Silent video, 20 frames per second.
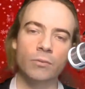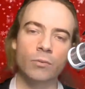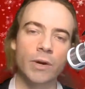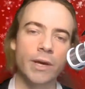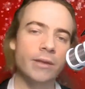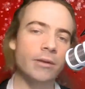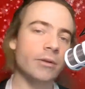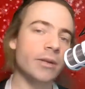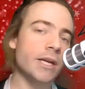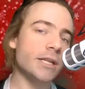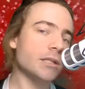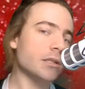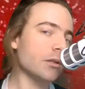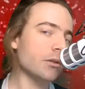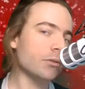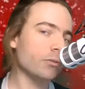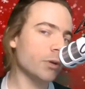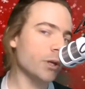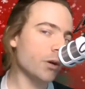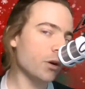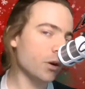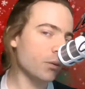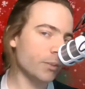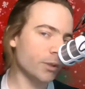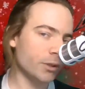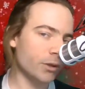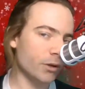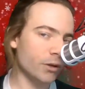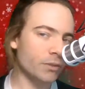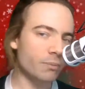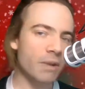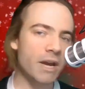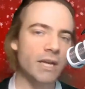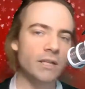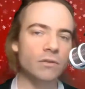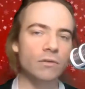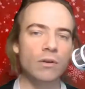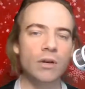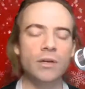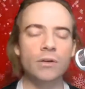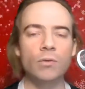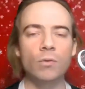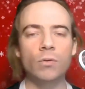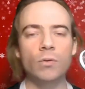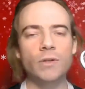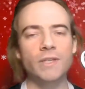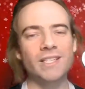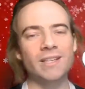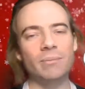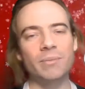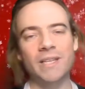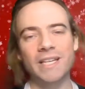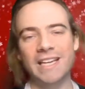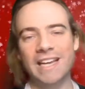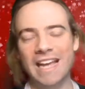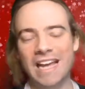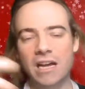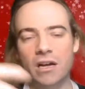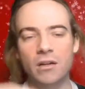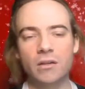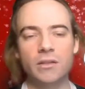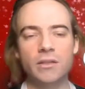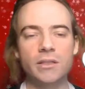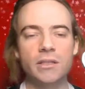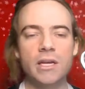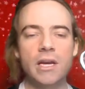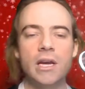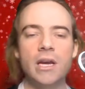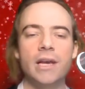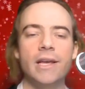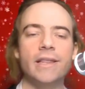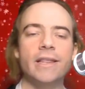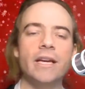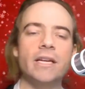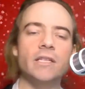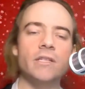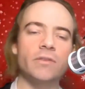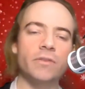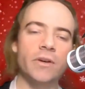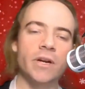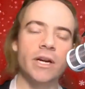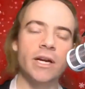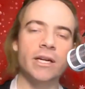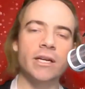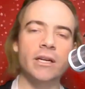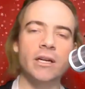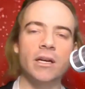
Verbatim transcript: Whether that's the Three Heart Majora's Mask run or something else, that's fine.